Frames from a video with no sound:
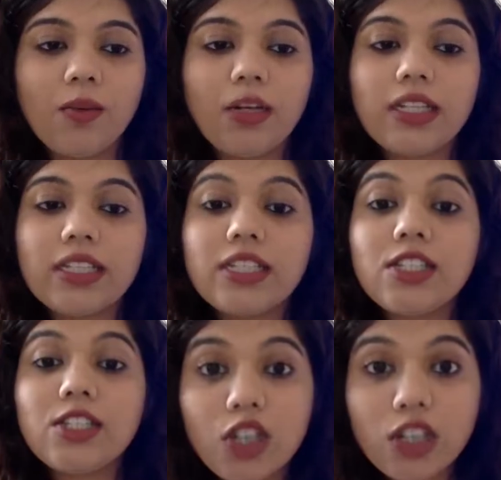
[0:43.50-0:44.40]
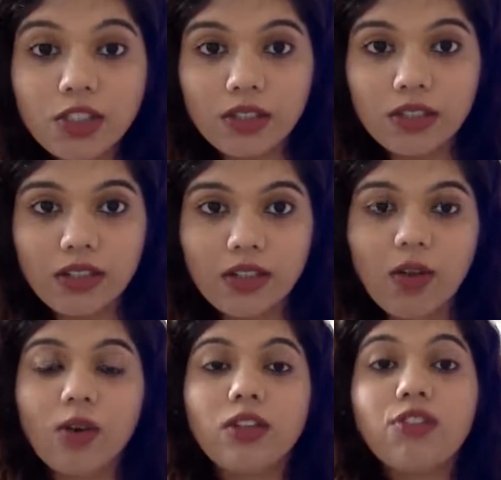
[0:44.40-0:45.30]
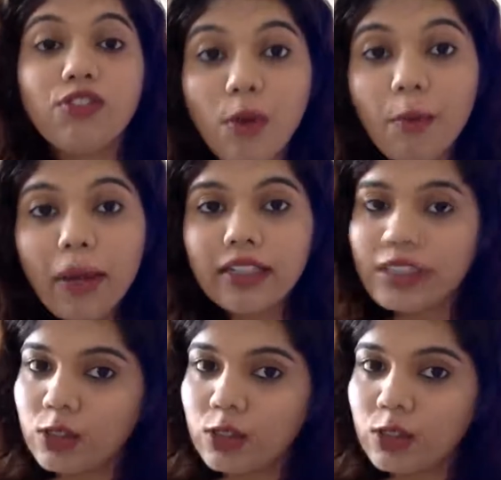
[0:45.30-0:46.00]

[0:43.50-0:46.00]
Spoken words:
What is the structure or the format